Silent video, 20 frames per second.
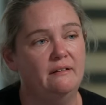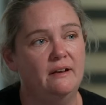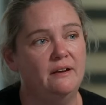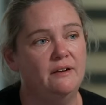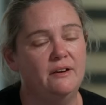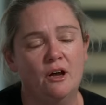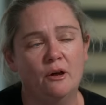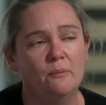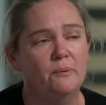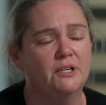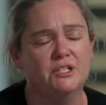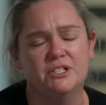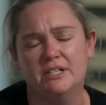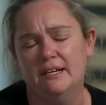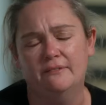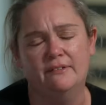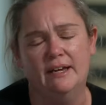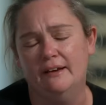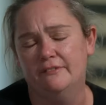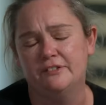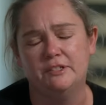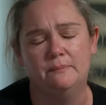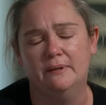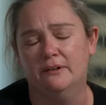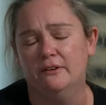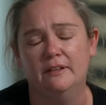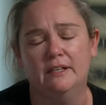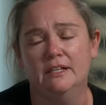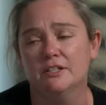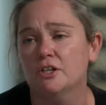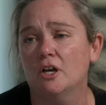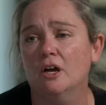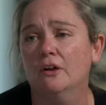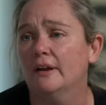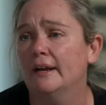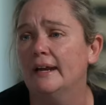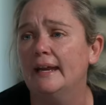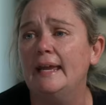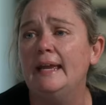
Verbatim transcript: nobody should ever have to bury their child under